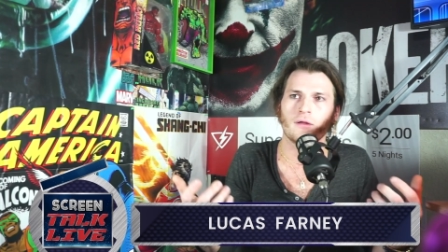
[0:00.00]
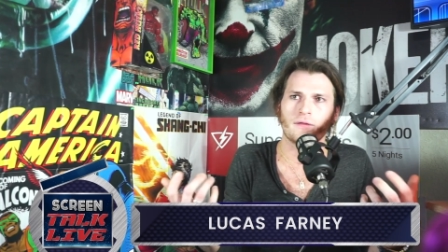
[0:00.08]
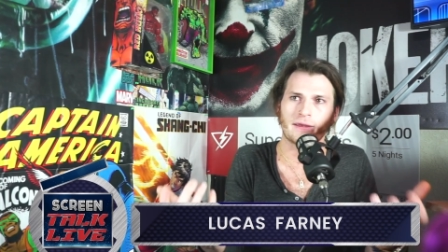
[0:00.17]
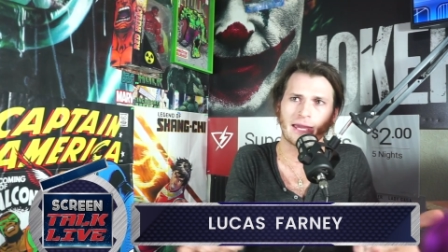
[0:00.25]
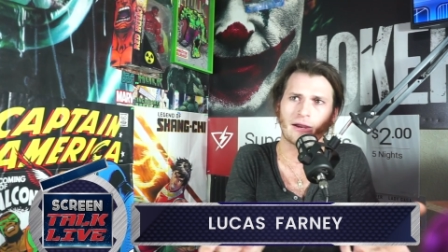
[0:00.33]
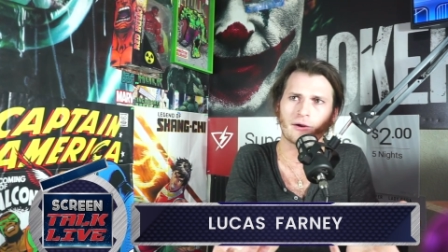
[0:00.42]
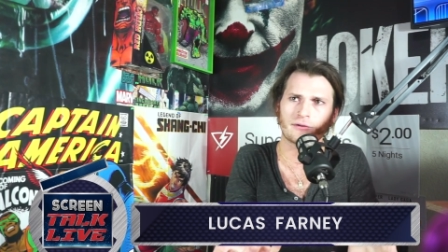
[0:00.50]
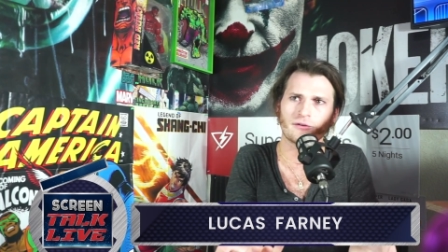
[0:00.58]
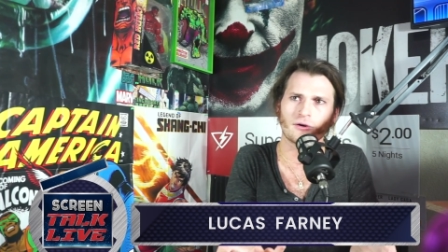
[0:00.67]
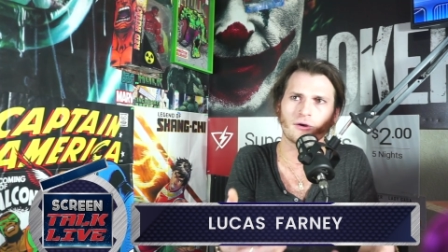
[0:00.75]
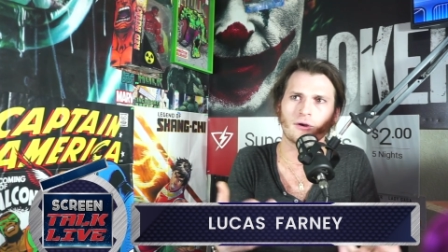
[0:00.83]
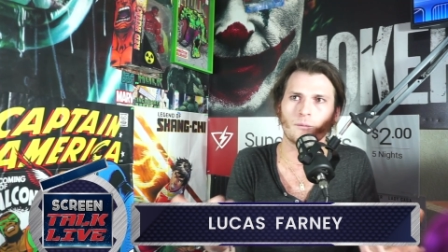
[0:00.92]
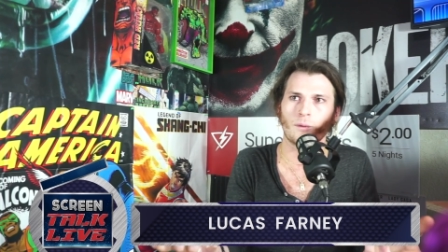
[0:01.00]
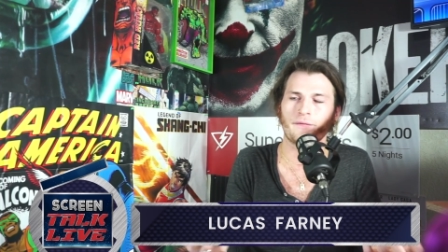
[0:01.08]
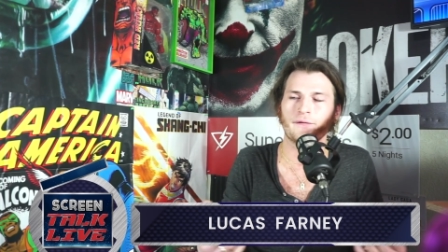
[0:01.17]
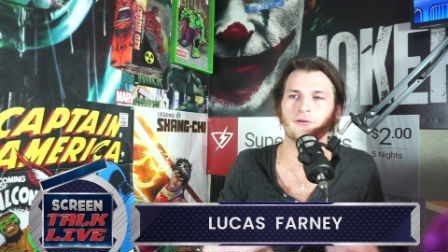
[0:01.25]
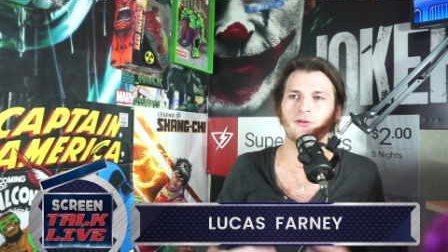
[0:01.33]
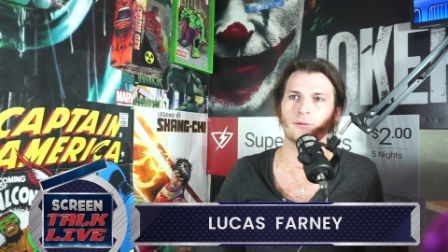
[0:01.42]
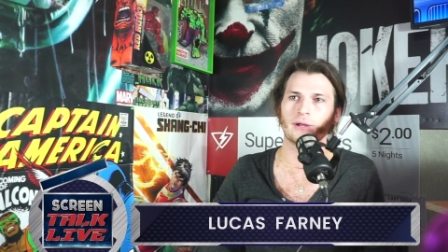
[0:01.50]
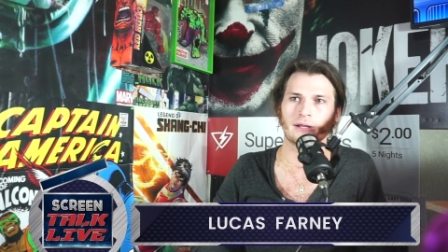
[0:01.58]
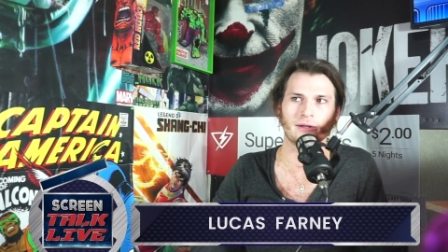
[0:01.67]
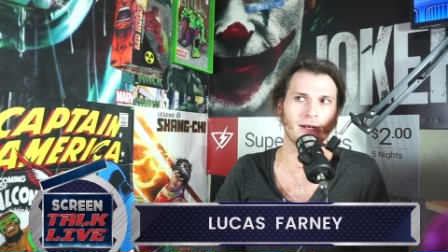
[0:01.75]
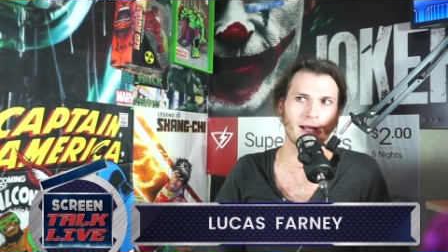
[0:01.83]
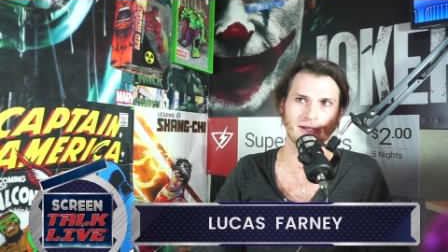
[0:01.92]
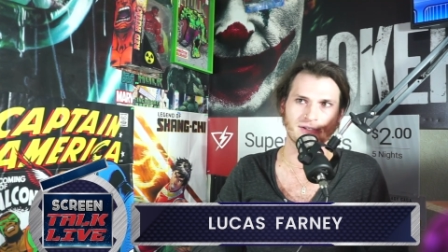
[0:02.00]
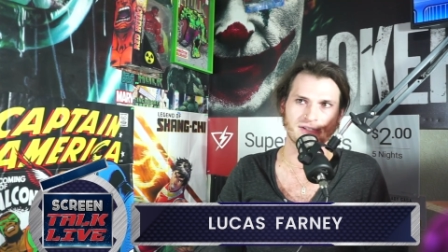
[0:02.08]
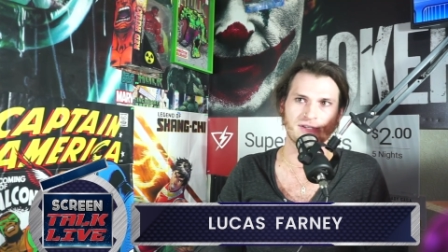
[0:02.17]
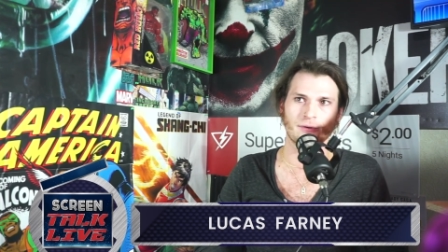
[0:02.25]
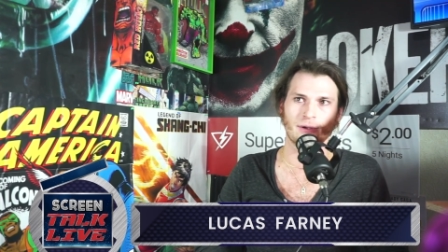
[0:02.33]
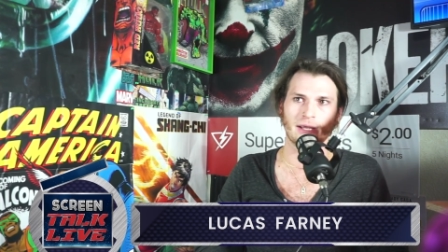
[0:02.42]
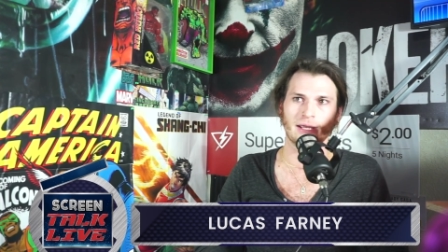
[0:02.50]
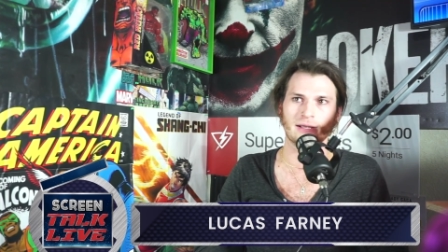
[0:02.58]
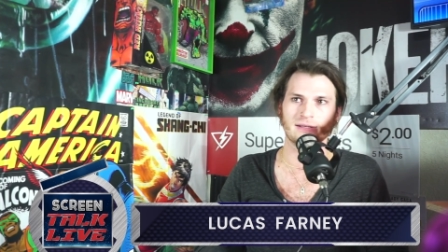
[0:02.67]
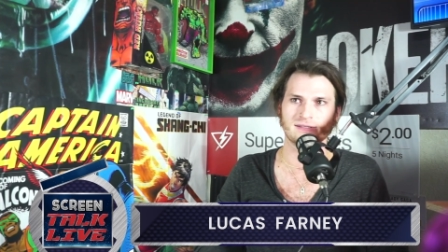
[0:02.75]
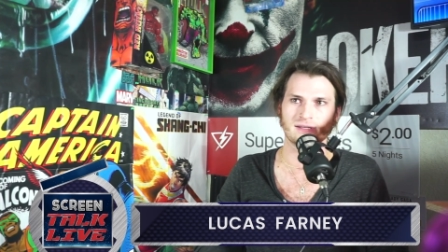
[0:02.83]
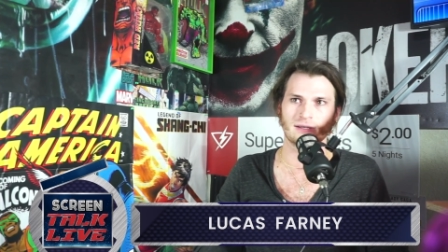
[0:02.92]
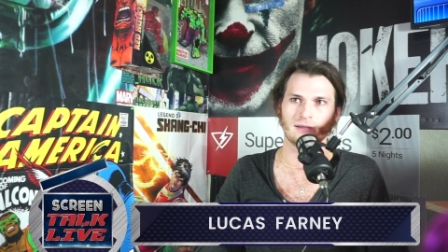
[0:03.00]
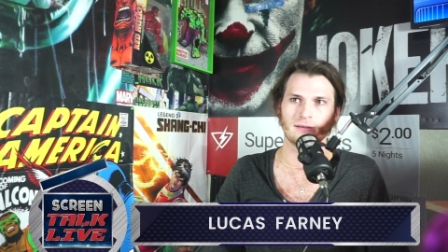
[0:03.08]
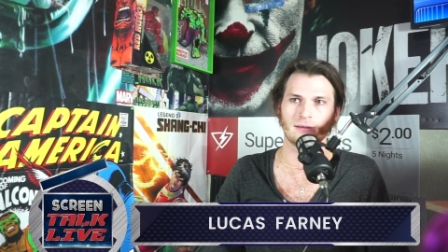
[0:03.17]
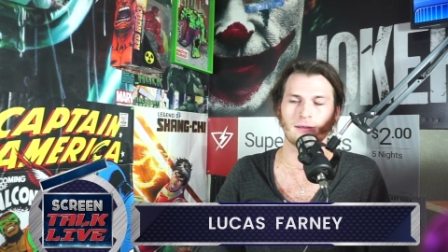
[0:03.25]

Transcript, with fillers: the character and what they're doing, and they're not just doing it because they're